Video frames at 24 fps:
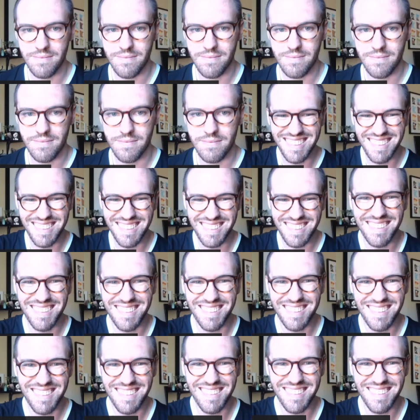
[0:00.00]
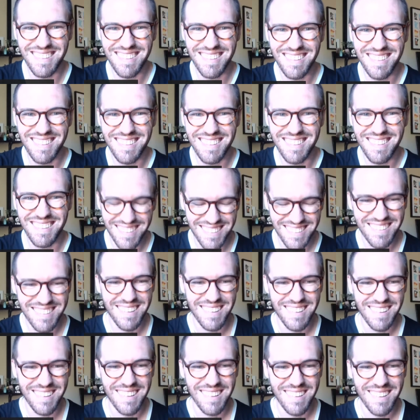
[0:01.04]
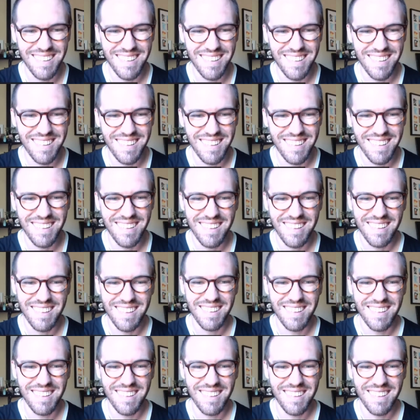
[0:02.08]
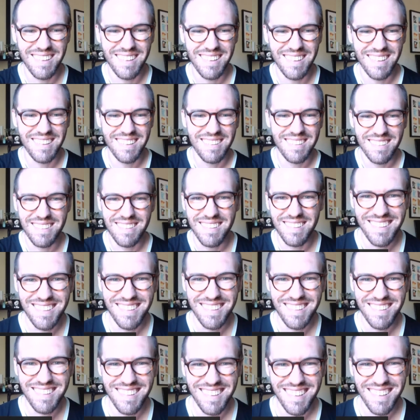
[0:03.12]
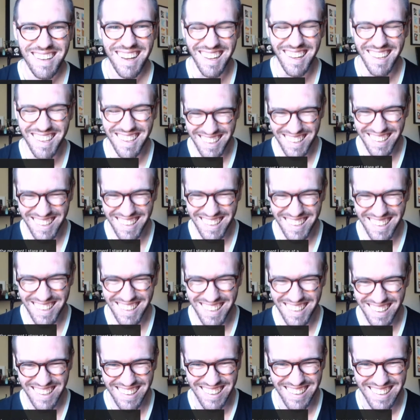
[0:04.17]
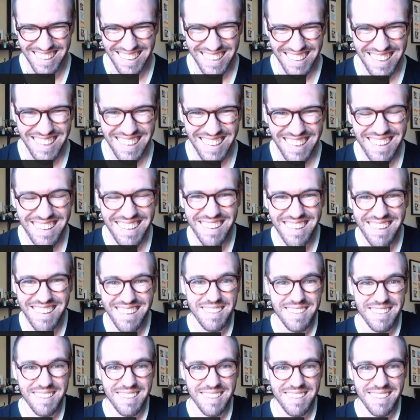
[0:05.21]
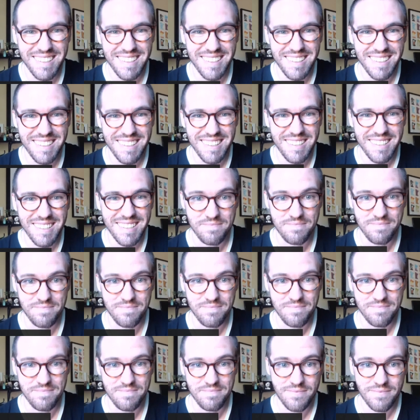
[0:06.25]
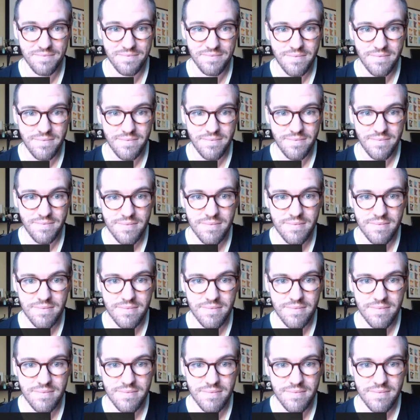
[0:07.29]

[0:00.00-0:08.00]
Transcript: [no speech]